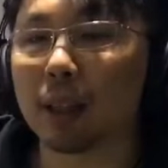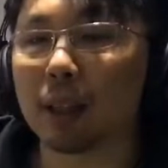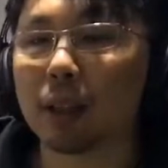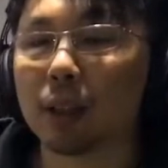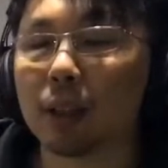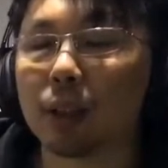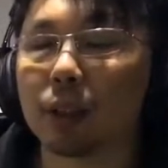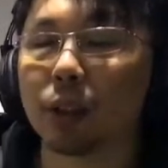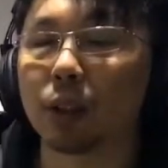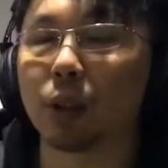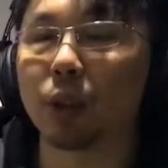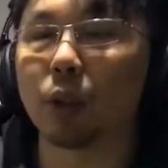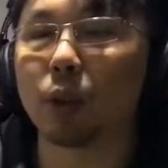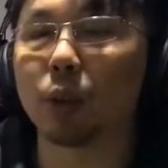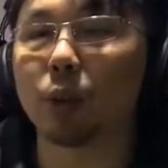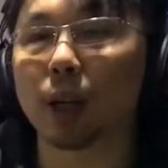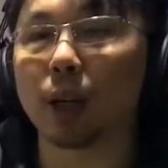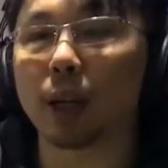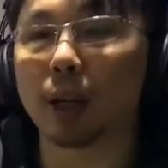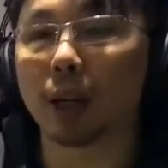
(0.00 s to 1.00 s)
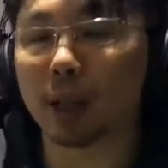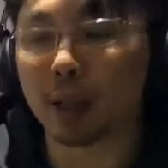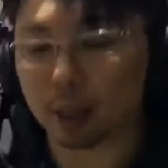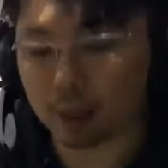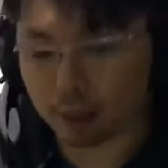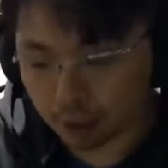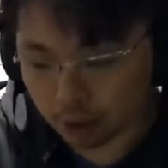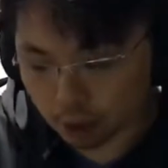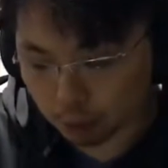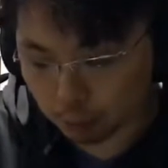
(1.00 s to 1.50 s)
So
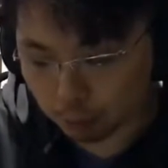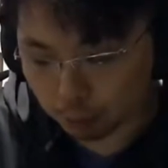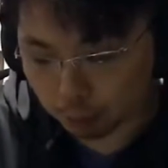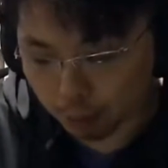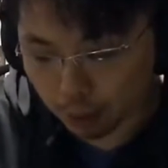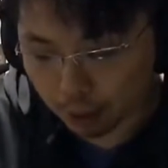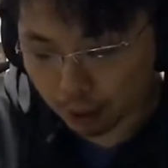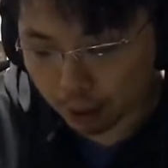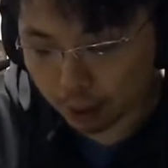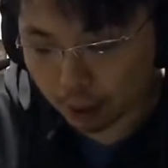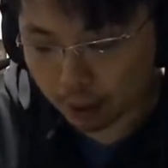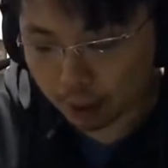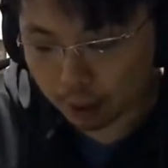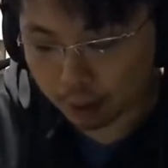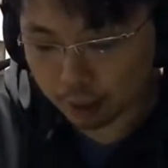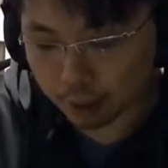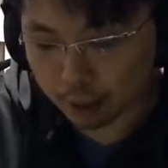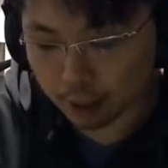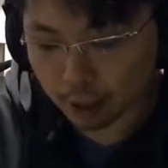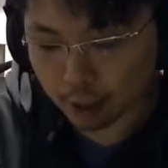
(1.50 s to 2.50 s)
let's prepare and then